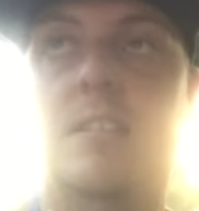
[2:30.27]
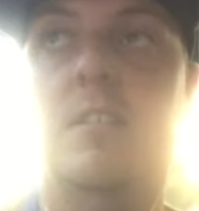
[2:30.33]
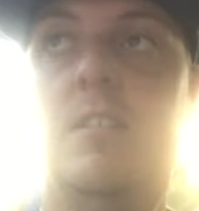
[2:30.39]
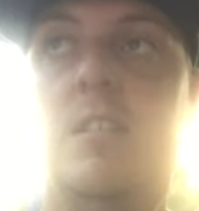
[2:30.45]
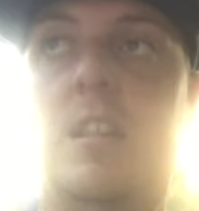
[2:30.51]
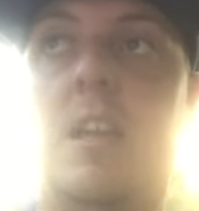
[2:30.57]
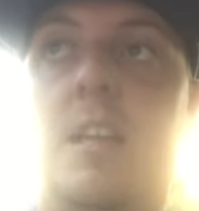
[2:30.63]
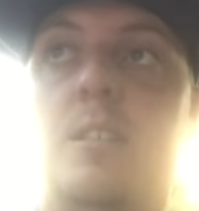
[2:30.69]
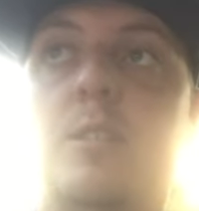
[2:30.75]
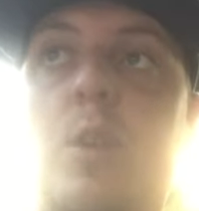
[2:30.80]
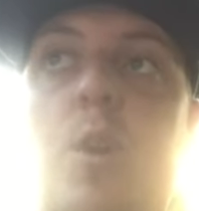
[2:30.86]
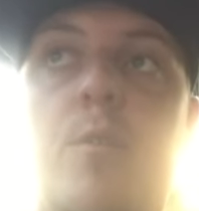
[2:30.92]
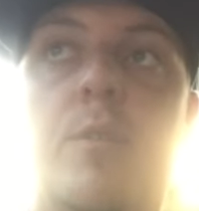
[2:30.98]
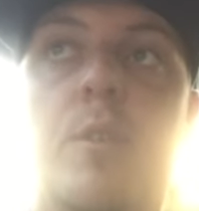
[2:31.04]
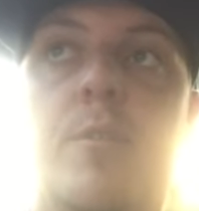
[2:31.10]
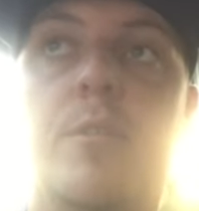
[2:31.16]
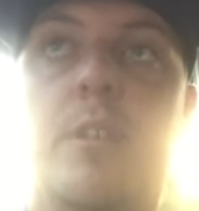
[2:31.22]
our clients over
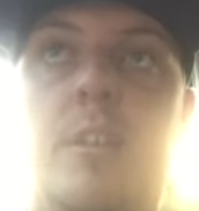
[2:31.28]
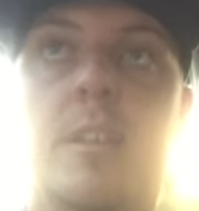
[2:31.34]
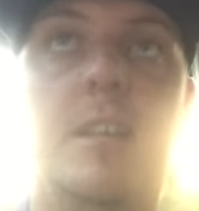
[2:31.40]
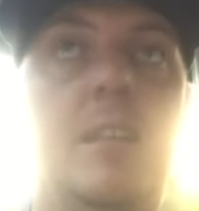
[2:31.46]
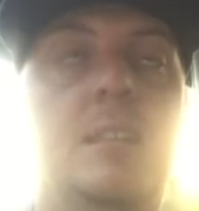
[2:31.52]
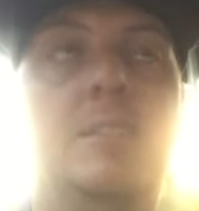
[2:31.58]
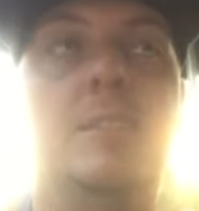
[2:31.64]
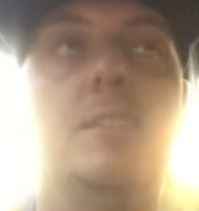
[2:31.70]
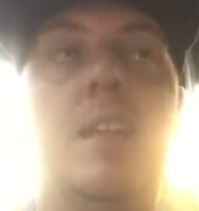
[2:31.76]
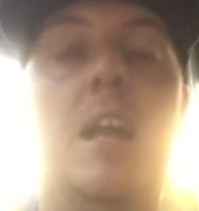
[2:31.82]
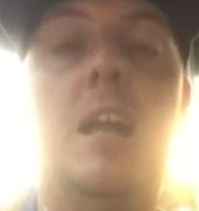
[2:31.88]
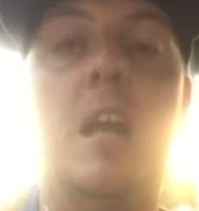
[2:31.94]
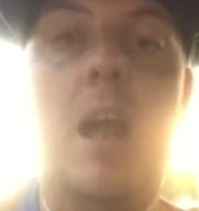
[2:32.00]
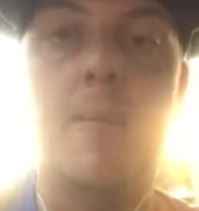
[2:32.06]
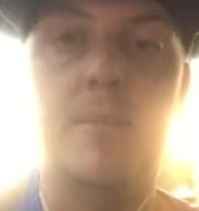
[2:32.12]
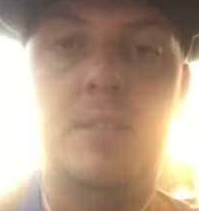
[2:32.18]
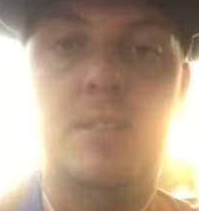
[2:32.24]
and over again, because it's not
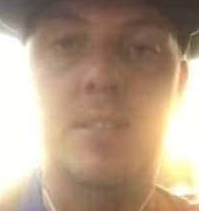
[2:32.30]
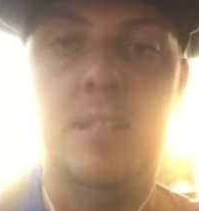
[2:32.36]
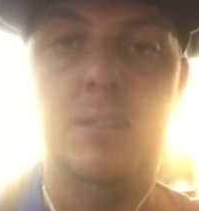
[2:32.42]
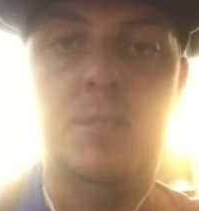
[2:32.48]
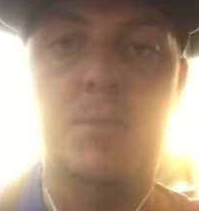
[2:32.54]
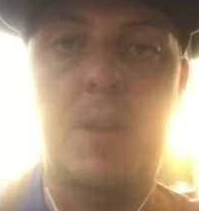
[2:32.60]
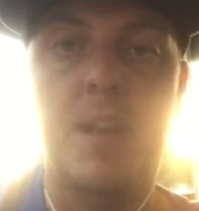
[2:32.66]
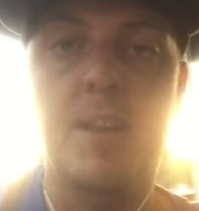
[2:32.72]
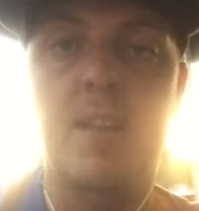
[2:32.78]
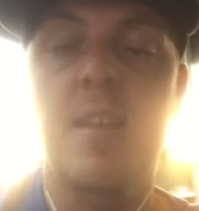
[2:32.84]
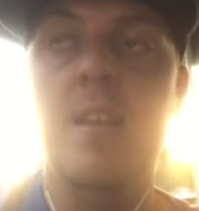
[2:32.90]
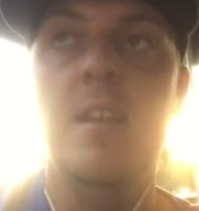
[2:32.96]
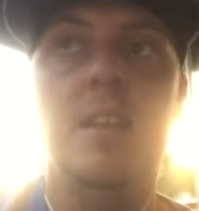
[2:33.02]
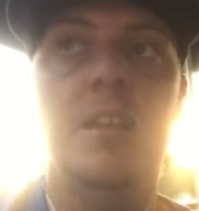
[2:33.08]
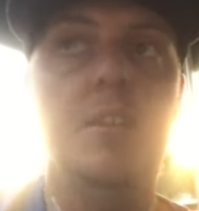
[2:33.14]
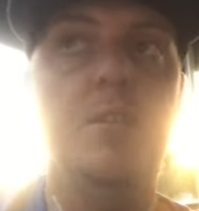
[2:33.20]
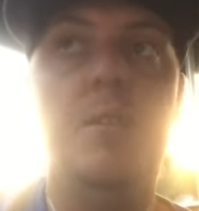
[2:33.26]
common sense, right?
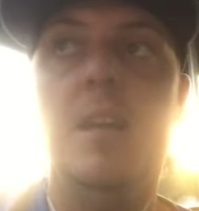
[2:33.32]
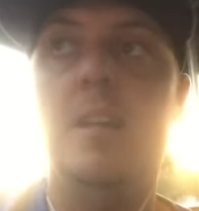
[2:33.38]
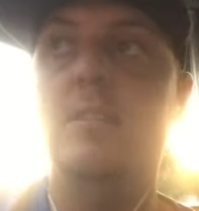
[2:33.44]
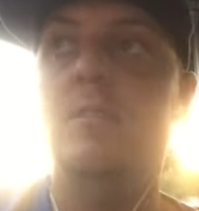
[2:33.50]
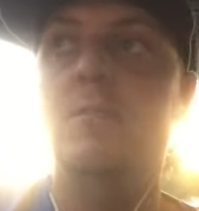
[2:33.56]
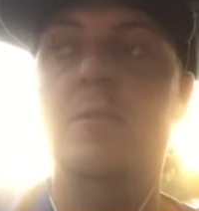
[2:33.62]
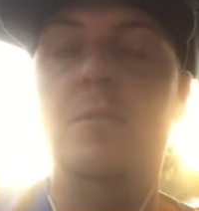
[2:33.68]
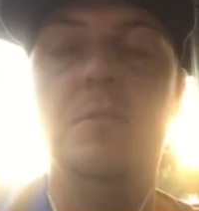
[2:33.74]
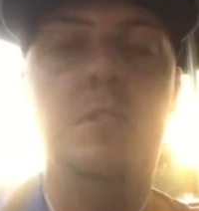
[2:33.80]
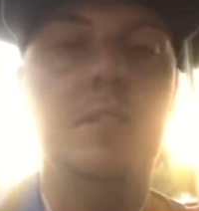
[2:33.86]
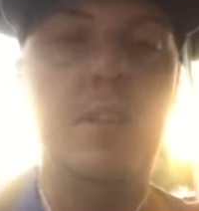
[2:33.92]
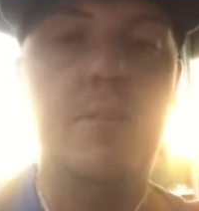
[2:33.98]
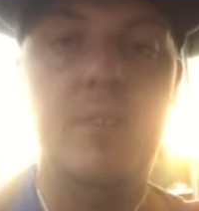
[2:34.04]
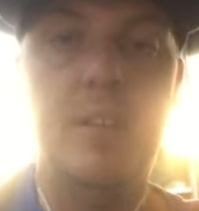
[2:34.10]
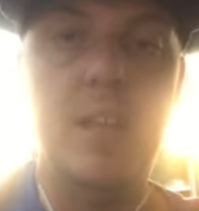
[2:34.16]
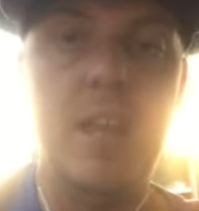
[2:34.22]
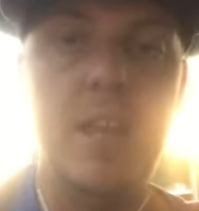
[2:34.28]
You guys don't do this
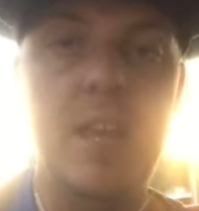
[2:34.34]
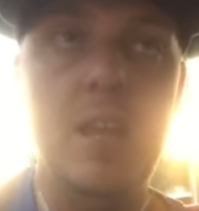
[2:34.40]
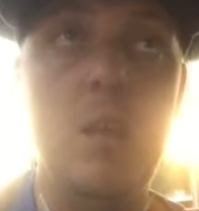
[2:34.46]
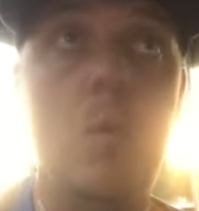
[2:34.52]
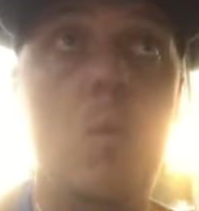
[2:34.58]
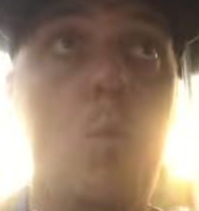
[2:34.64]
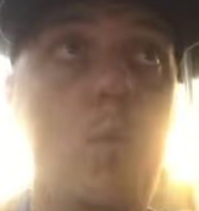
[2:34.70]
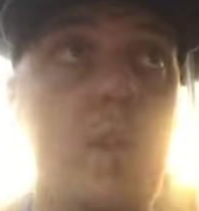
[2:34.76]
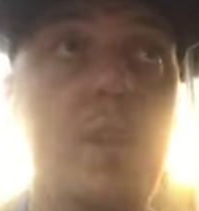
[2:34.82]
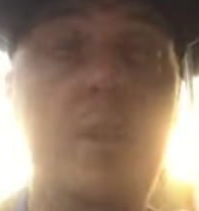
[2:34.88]
every day. We